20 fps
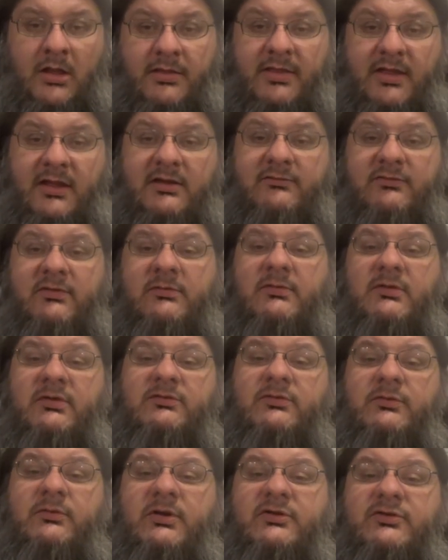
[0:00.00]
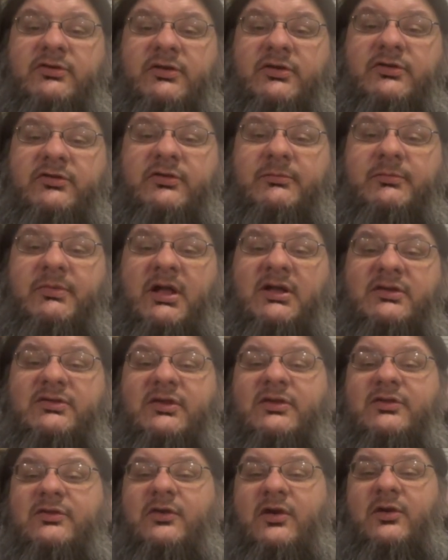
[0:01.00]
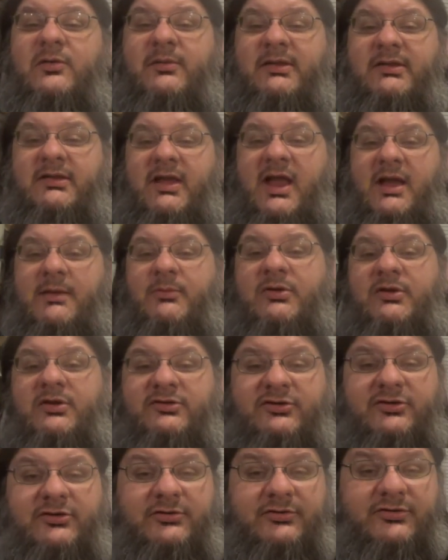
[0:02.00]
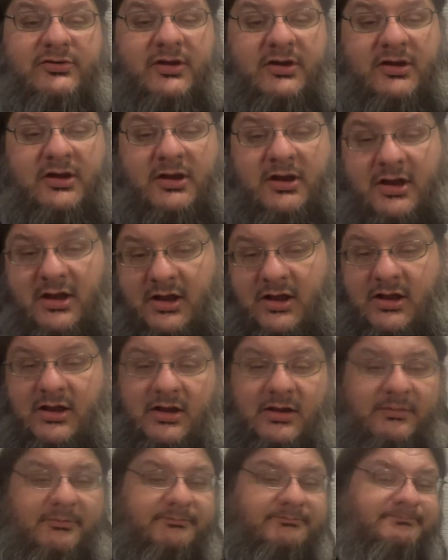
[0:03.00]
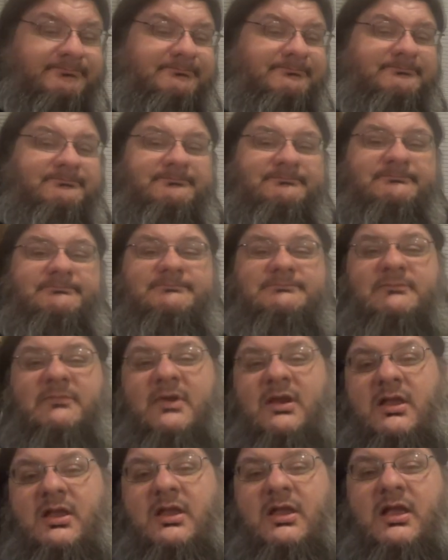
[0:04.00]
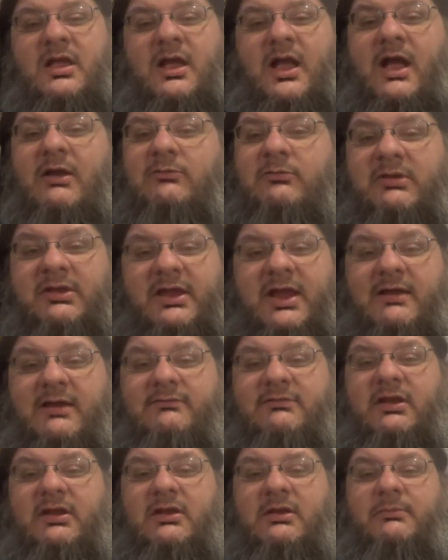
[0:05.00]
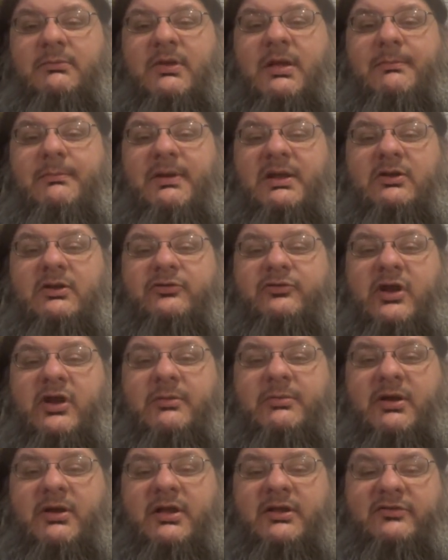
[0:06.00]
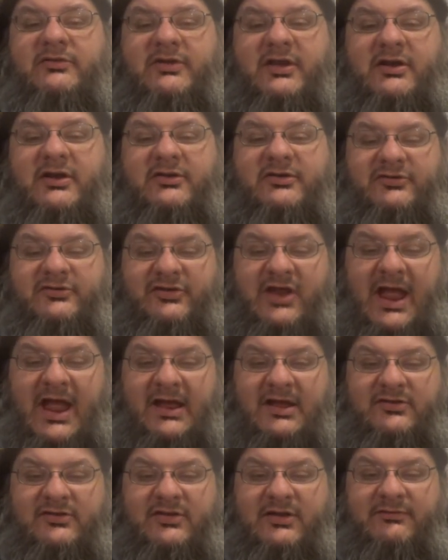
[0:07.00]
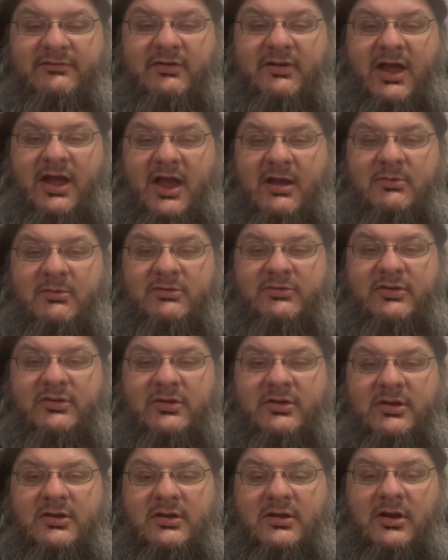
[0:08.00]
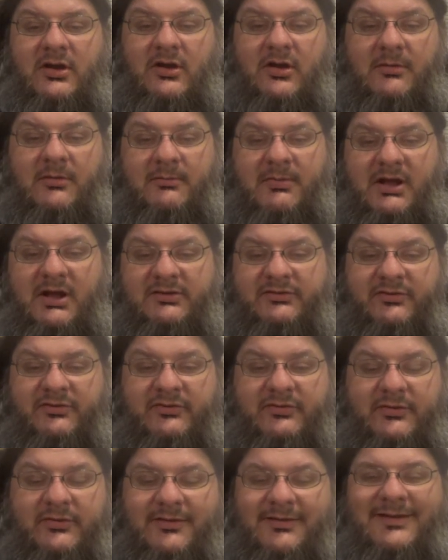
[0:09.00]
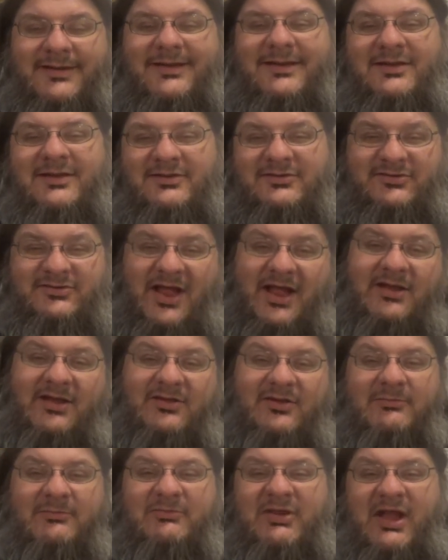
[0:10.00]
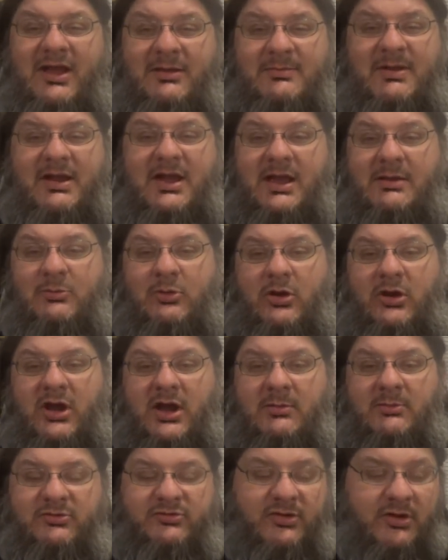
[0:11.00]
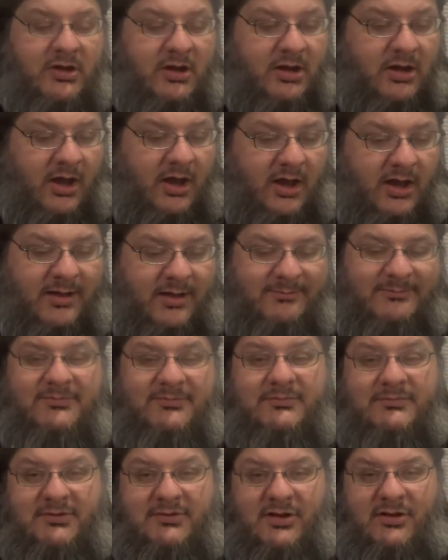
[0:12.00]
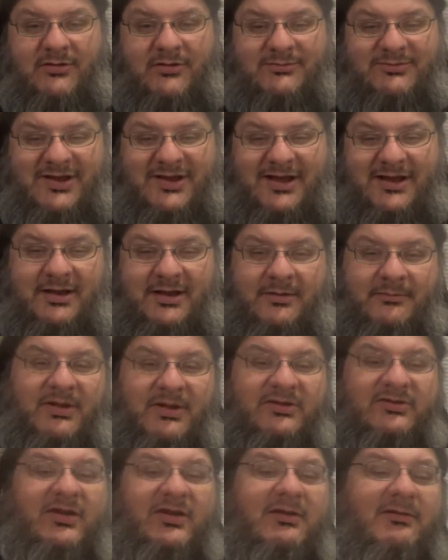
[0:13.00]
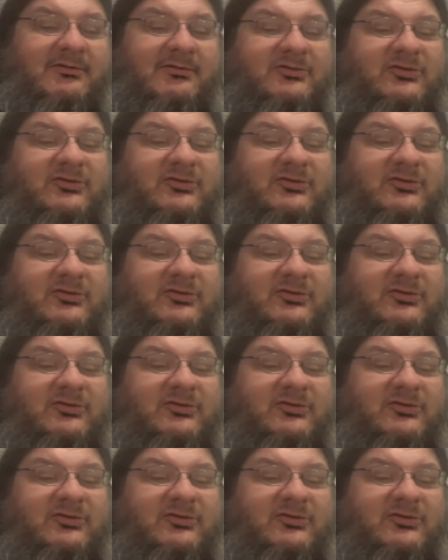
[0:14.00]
thank you very much for watching this unboxing. Sorry about the camera issues. I really have to get a better tripod instead of just stacking stuff on cameras, or on boxes. I'm stacking my camera on cameras. No, I'm stacking it on boxes. Yeah, let